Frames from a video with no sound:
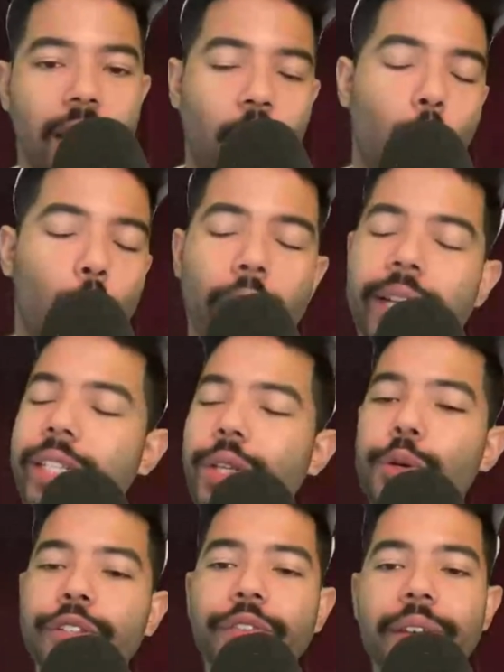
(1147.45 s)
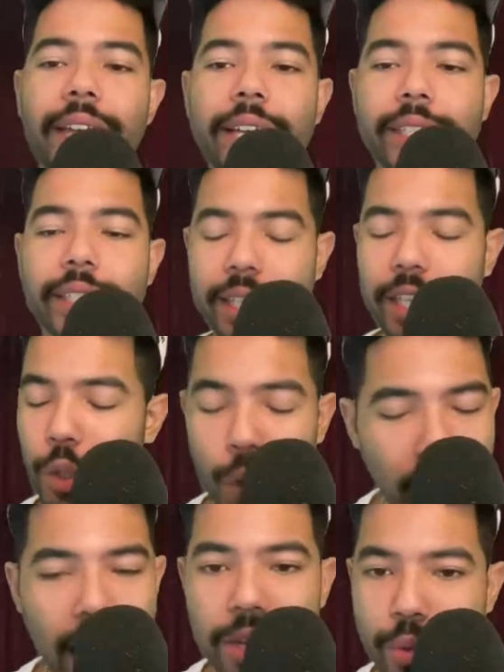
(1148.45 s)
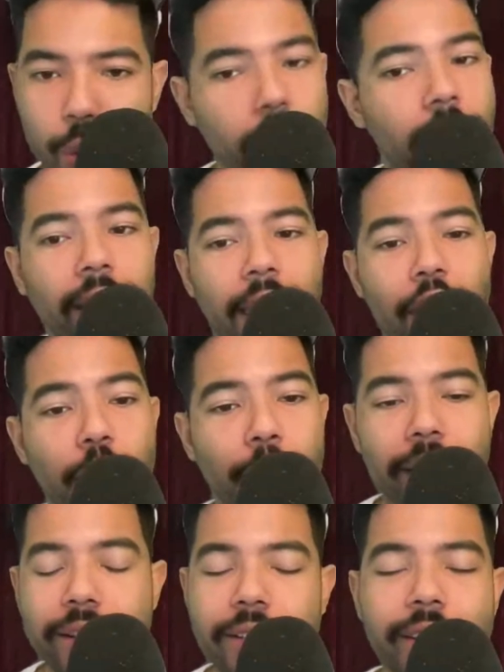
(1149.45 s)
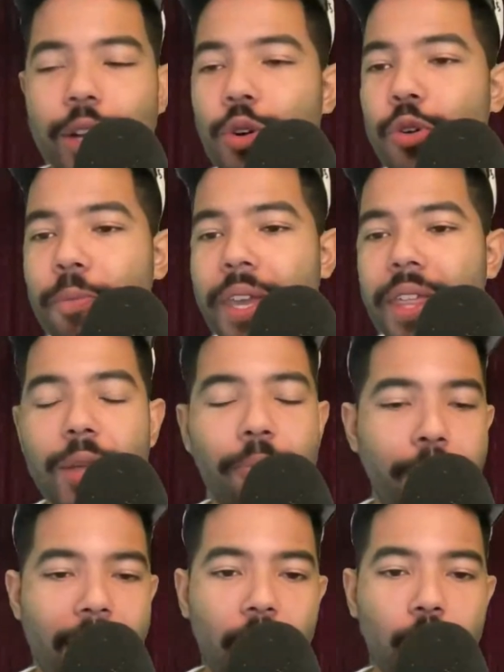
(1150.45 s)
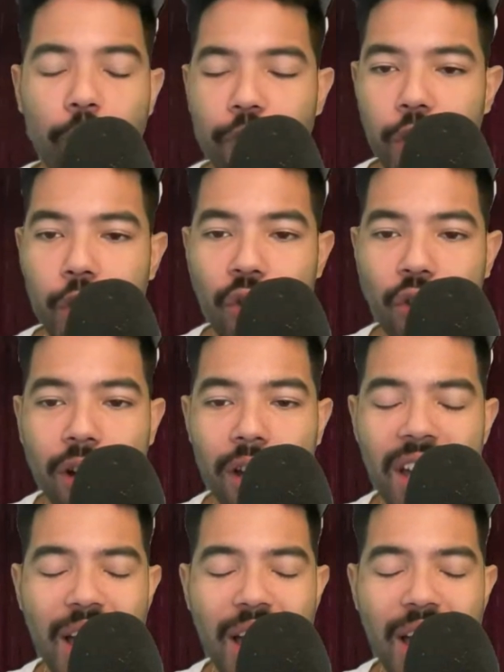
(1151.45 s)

West Coast fans, you guys wouldn't care because it would be the Battle of New York.